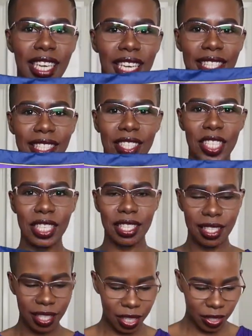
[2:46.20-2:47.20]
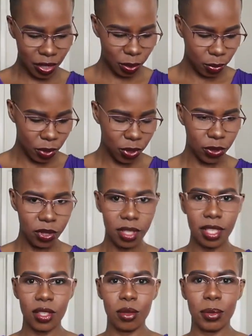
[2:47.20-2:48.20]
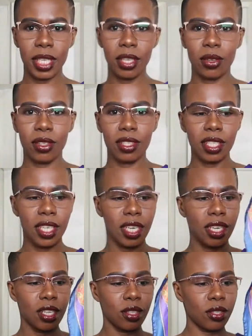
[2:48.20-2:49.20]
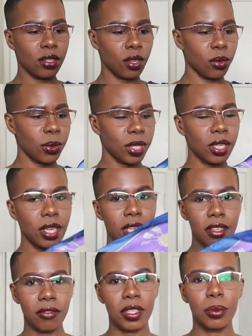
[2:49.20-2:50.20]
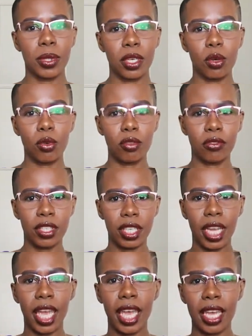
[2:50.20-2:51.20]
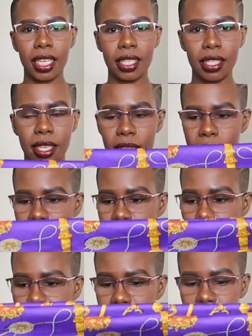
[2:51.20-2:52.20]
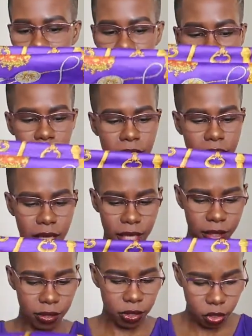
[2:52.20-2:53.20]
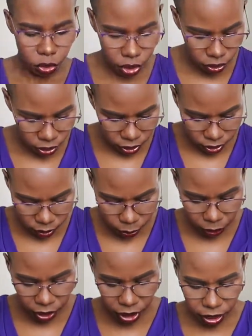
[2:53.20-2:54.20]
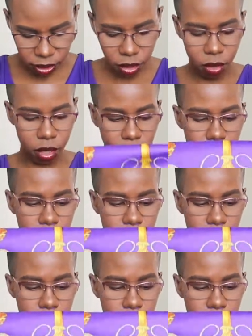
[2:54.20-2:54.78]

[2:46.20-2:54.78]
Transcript: is she is just a beauty to behold so we're gonna flip her over and come in like this just a little piece on